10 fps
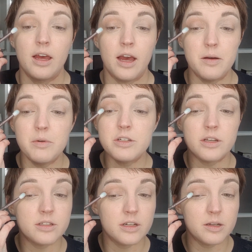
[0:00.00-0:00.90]
and we're
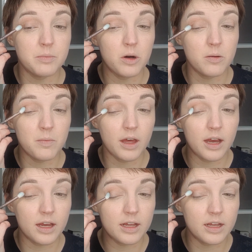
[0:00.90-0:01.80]
just going to pop
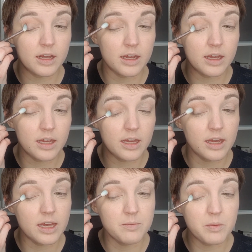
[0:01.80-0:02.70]
that
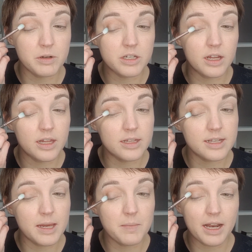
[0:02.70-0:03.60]
in, but we're in the
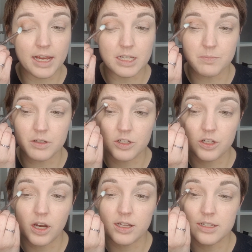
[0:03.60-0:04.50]
same place, but
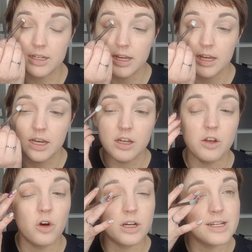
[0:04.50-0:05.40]
just
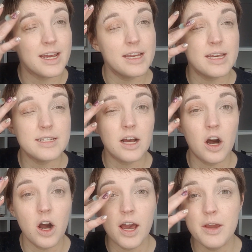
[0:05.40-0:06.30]
not going to take it as
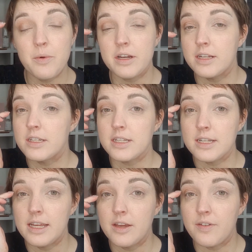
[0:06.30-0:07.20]
high. We're going to just
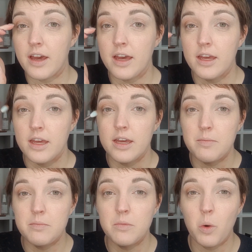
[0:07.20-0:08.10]
leave it
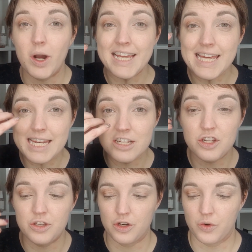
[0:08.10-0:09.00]
more
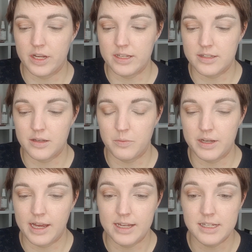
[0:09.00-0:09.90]
into the crease than
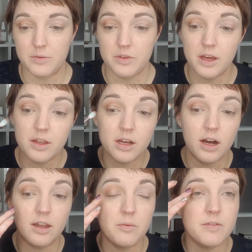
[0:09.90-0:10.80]
we did with the other
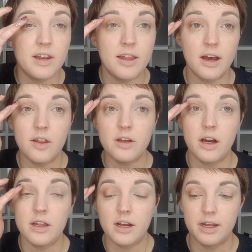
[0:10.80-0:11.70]
colour. We've let that other
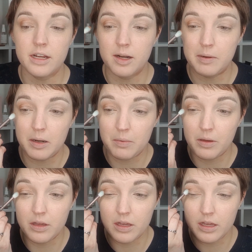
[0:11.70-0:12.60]
colour kind of come up
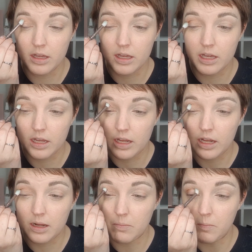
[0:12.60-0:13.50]

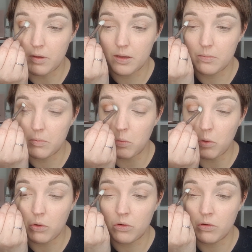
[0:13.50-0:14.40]
a bit
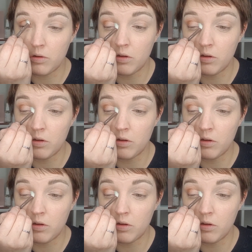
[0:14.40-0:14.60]
more.